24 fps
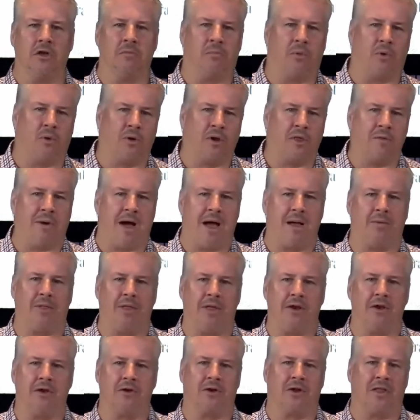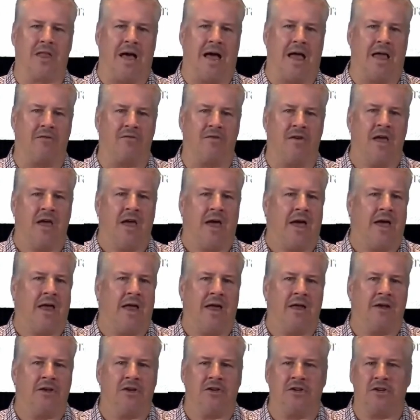You pour the Bible into your life,
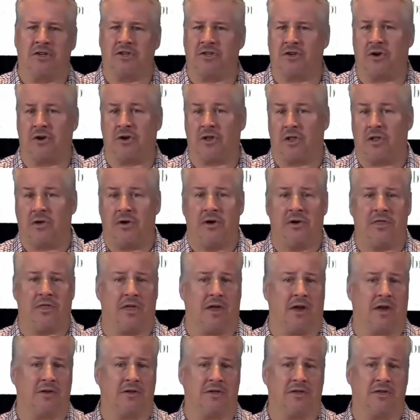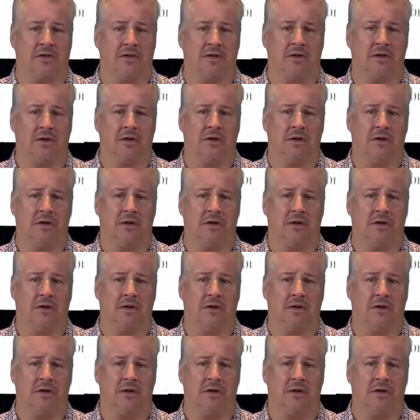and you just start to learn things.